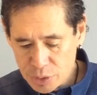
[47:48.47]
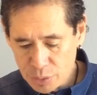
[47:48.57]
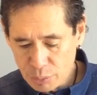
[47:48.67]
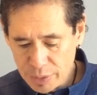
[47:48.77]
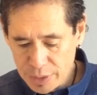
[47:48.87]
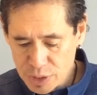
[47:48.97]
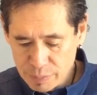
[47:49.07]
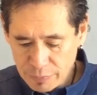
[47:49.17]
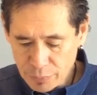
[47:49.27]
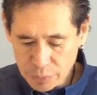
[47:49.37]
2 weeks
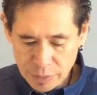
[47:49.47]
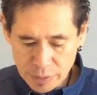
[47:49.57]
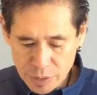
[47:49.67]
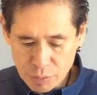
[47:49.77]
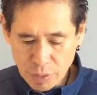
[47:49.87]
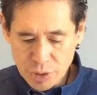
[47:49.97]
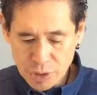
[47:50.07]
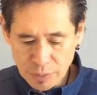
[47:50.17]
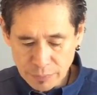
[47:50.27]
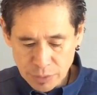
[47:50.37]
before the
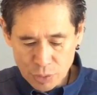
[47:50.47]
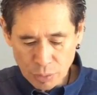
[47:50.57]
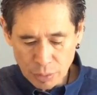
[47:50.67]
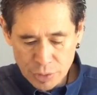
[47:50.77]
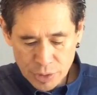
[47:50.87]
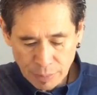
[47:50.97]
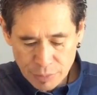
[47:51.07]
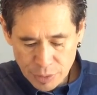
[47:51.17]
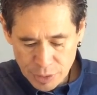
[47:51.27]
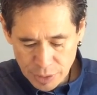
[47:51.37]
destruction of controlled
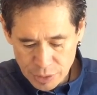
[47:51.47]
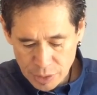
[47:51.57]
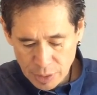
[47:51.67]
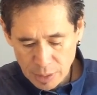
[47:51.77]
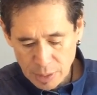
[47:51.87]
substances,